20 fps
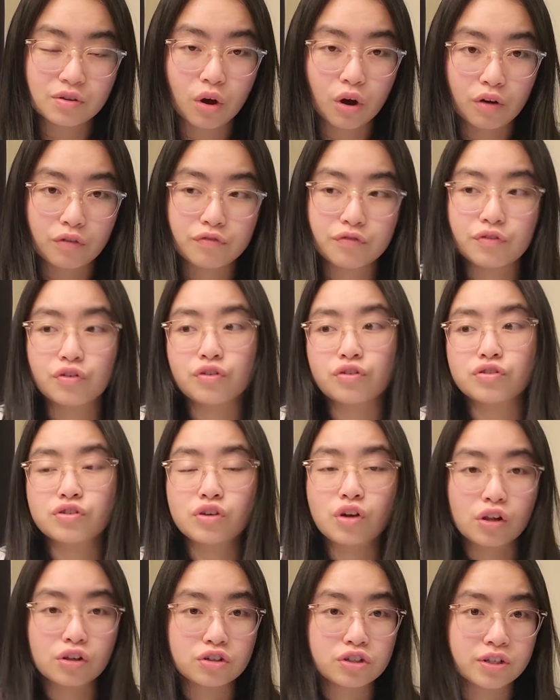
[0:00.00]
offer
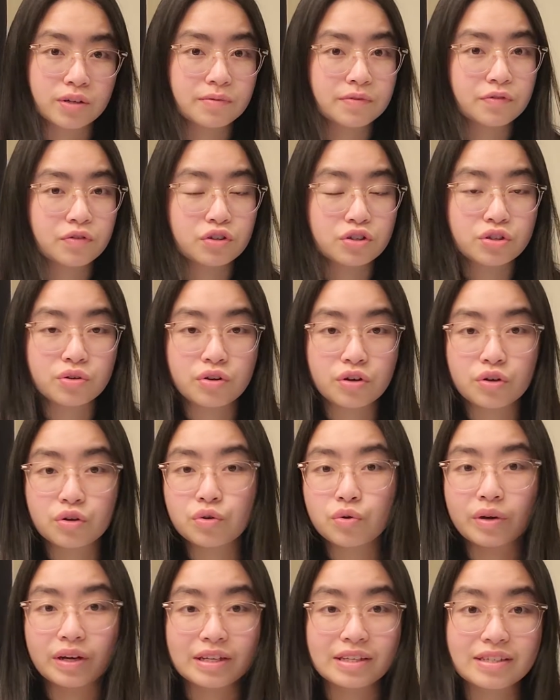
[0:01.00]
scholarships for students
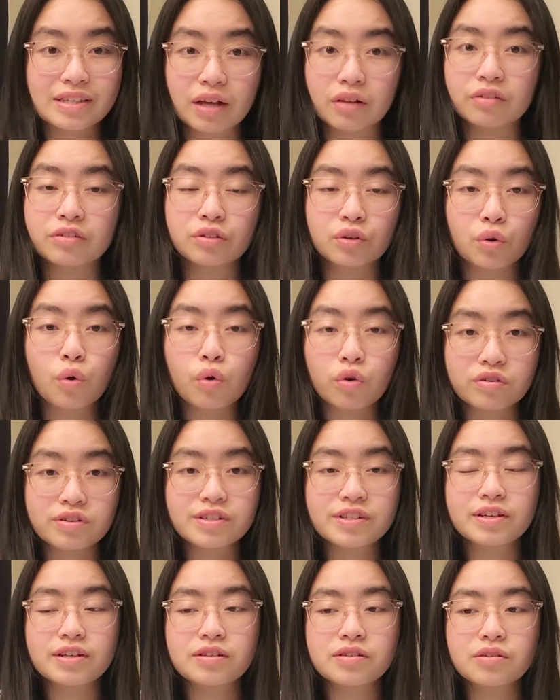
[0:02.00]
who excel in the
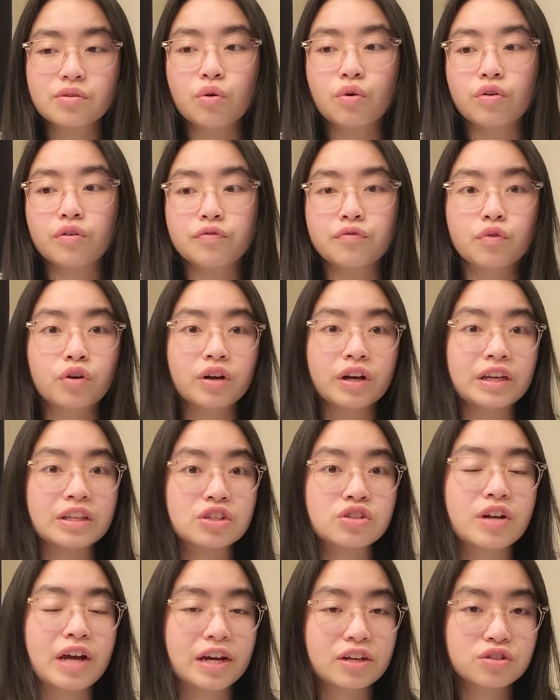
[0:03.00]
courses or for
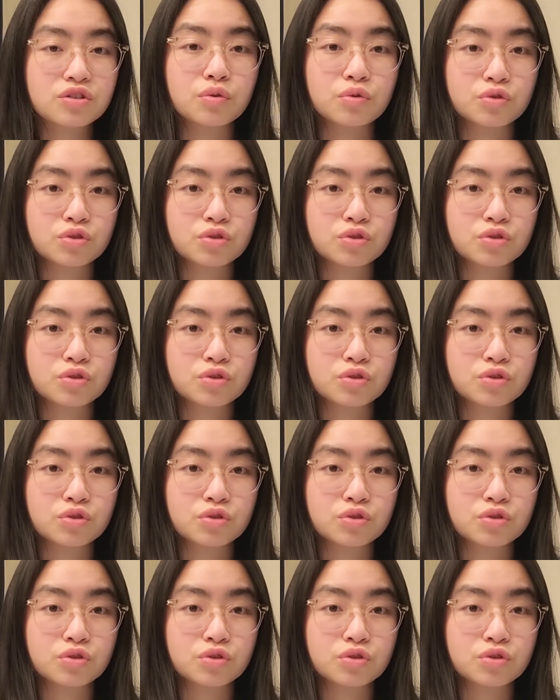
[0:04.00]
international